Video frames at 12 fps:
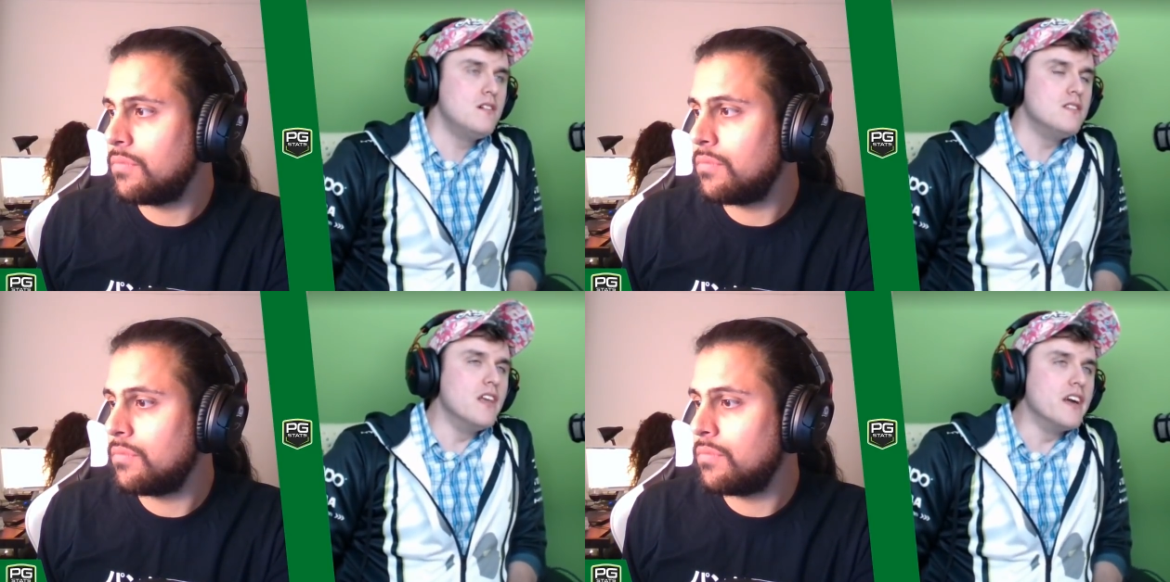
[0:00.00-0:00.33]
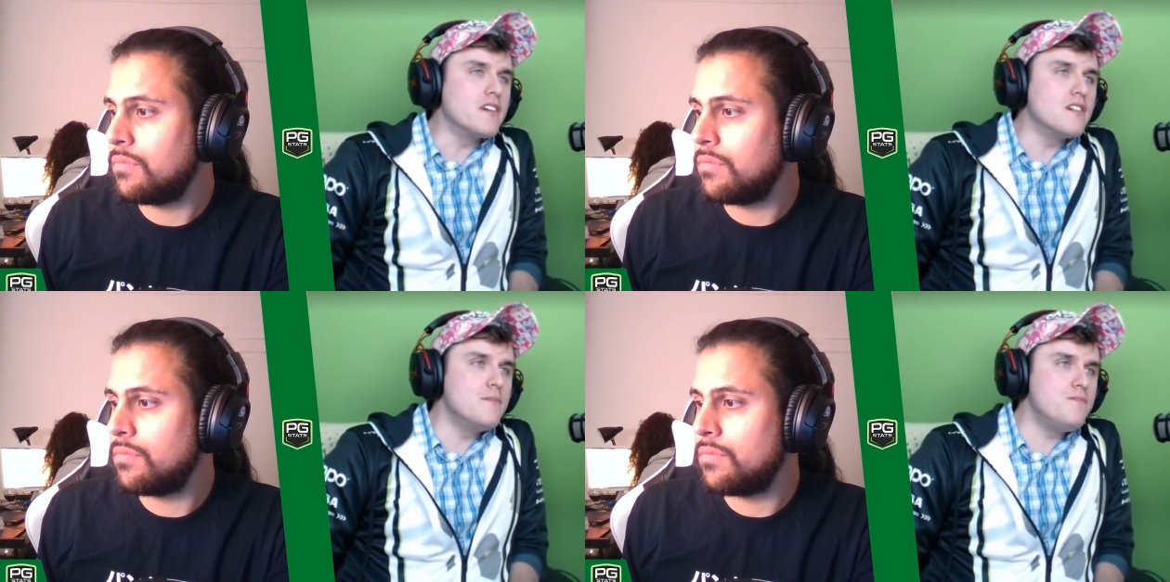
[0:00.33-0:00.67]

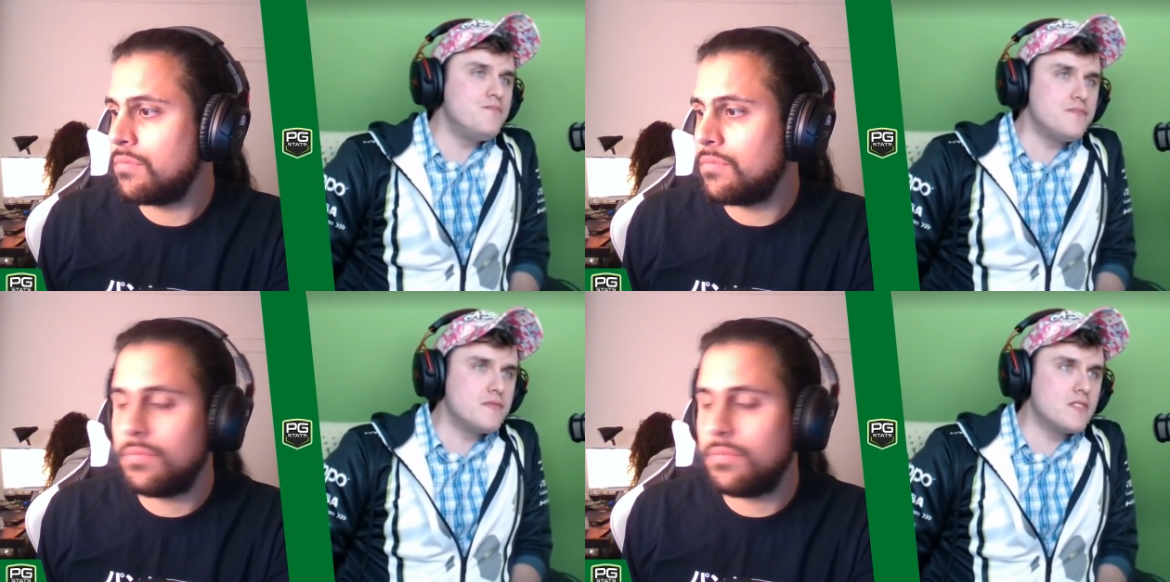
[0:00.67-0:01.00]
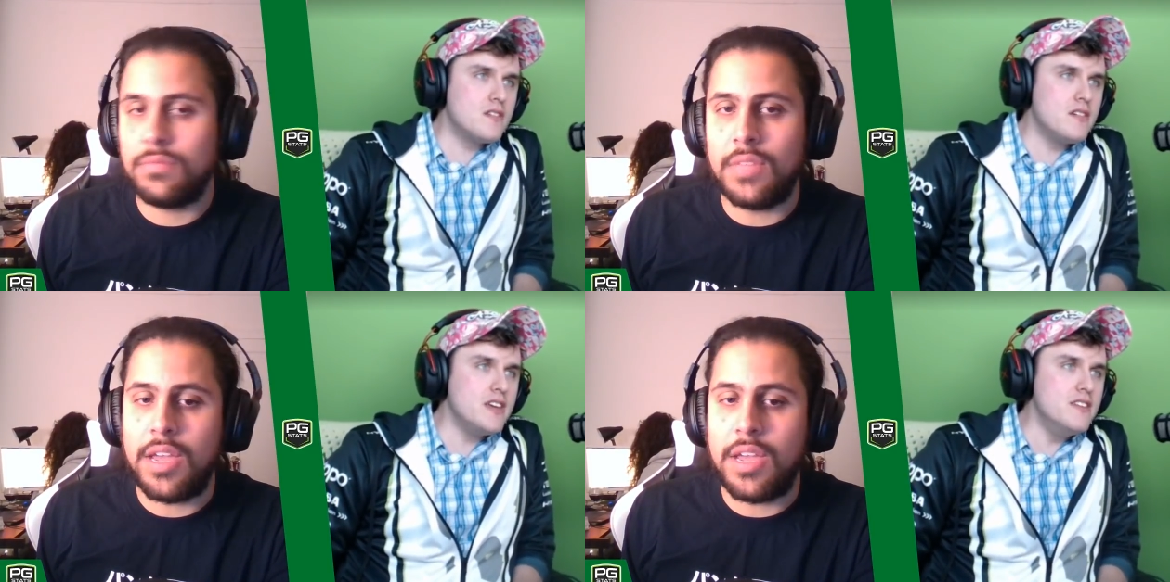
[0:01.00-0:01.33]
Speaker 1: like,
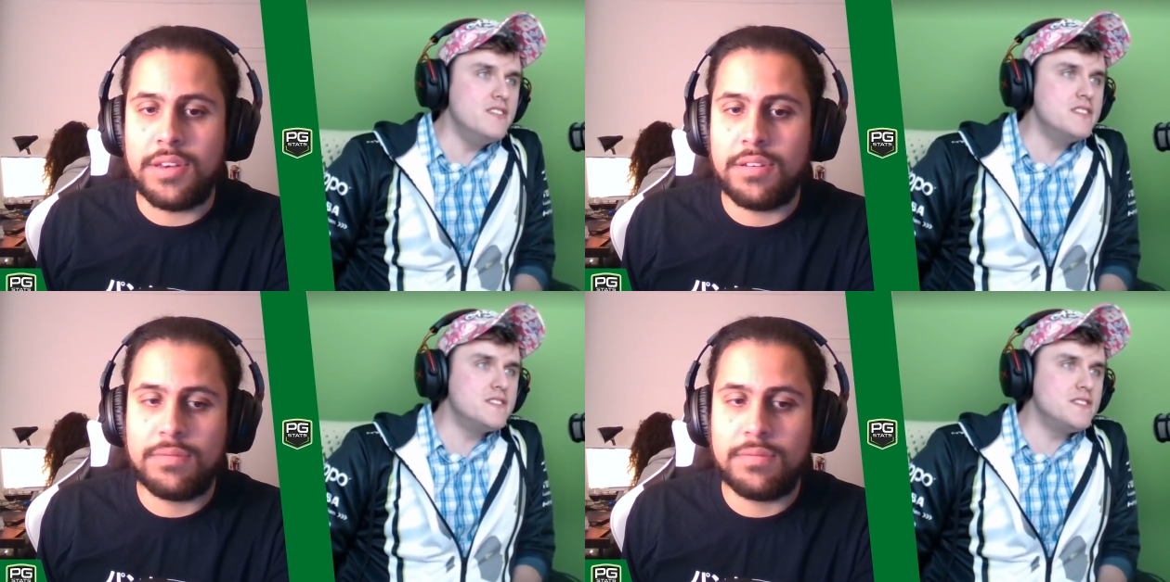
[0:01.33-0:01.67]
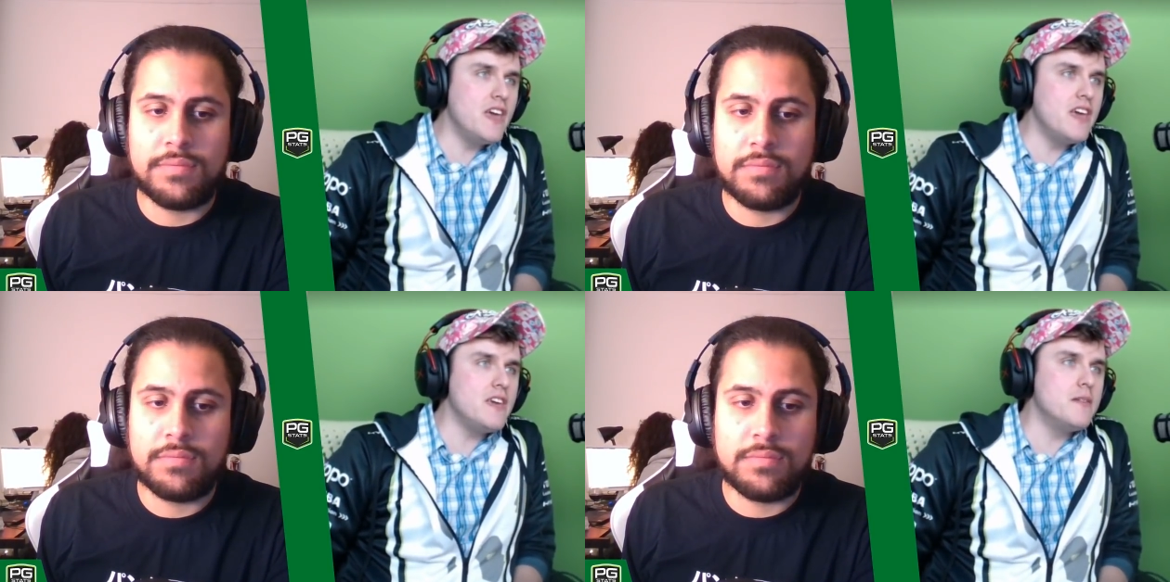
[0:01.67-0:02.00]
None. In
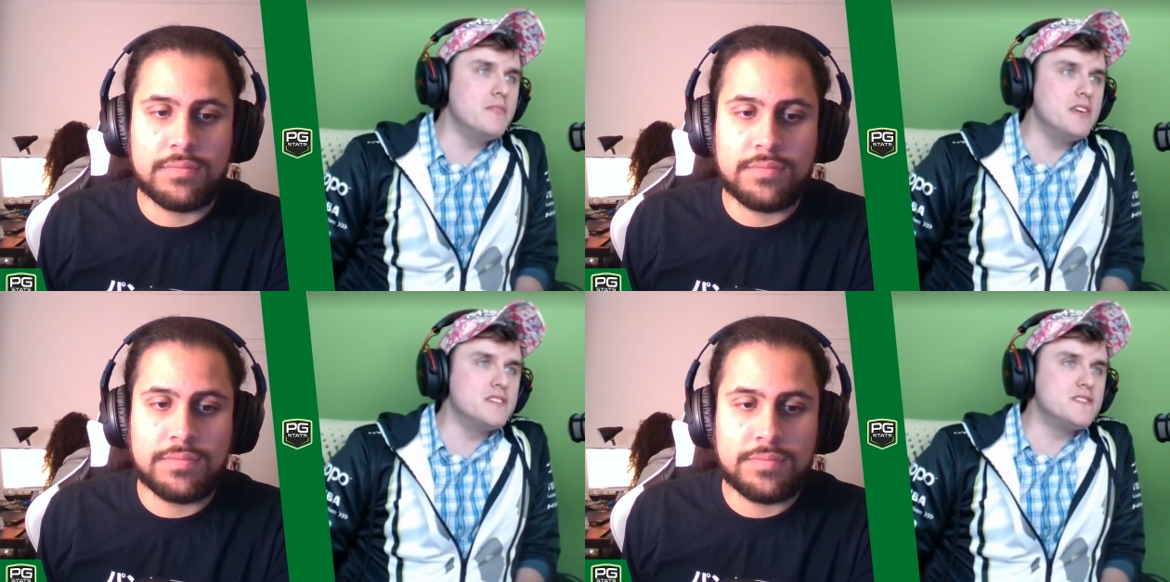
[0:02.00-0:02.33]
this game,